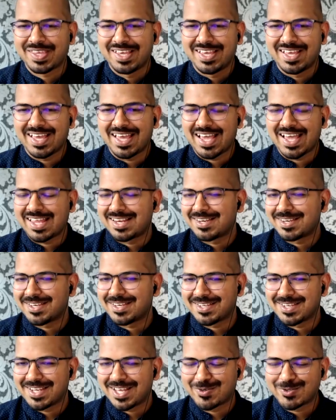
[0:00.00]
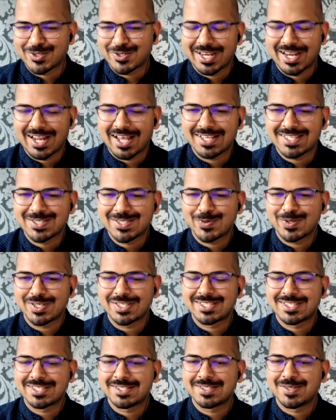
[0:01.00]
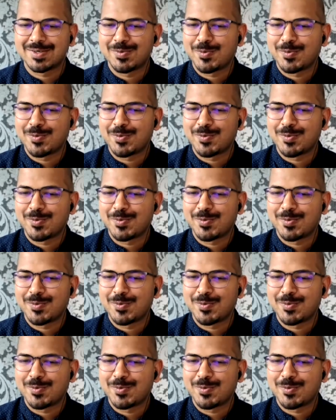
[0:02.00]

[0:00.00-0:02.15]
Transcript: And now to the last question.